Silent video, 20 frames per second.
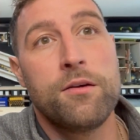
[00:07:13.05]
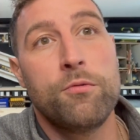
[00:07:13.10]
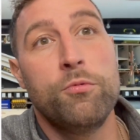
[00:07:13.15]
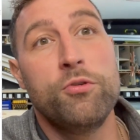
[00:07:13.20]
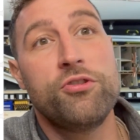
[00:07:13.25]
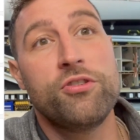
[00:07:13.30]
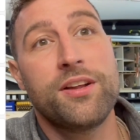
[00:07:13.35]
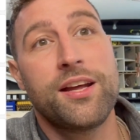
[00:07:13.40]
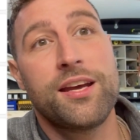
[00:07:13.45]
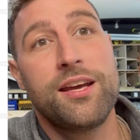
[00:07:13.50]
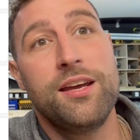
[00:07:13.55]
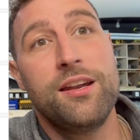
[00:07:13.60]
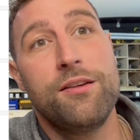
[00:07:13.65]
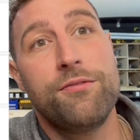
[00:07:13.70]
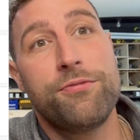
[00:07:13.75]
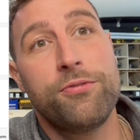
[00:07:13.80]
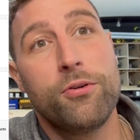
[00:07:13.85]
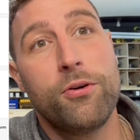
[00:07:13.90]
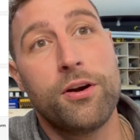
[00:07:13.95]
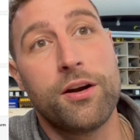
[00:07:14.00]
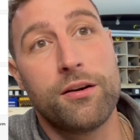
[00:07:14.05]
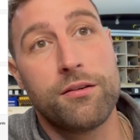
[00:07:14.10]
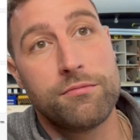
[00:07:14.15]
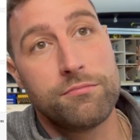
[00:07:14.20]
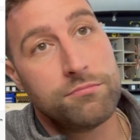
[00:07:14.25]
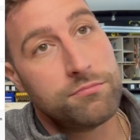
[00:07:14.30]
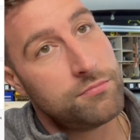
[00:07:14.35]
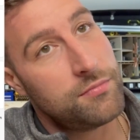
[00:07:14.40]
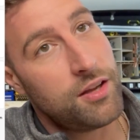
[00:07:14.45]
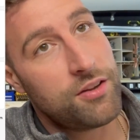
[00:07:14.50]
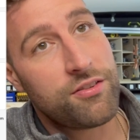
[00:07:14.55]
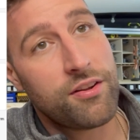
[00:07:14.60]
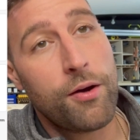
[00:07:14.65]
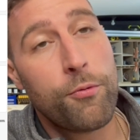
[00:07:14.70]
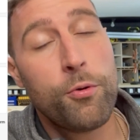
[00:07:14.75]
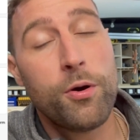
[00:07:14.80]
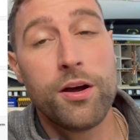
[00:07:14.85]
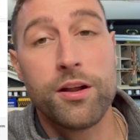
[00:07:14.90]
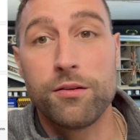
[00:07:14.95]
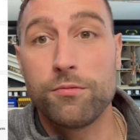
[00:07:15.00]
Would you like a heated floor? Yes, I
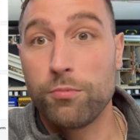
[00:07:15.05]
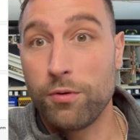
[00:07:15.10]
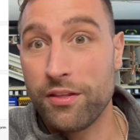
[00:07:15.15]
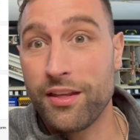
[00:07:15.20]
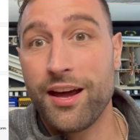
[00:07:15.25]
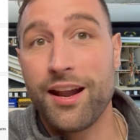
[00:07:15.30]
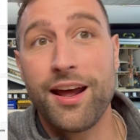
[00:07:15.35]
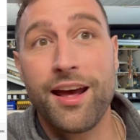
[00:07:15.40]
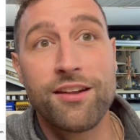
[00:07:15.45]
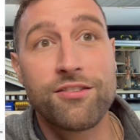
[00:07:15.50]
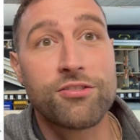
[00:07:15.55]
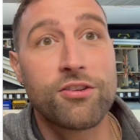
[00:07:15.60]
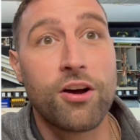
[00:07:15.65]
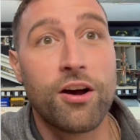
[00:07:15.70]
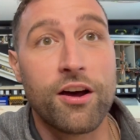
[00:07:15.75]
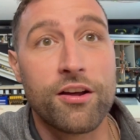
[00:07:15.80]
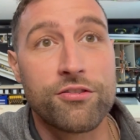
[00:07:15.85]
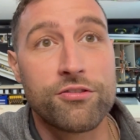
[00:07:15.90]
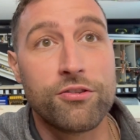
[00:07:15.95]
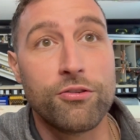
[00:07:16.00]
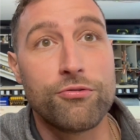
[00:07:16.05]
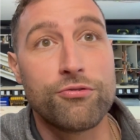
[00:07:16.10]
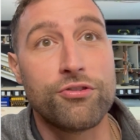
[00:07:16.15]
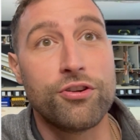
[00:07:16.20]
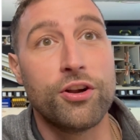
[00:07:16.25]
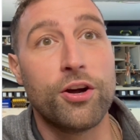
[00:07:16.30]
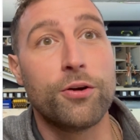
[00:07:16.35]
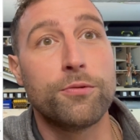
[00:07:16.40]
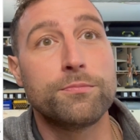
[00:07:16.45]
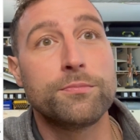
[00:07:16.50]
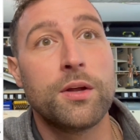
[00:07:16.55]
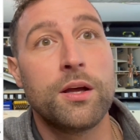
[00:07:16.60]
would. Well, that adds cost, don't you know?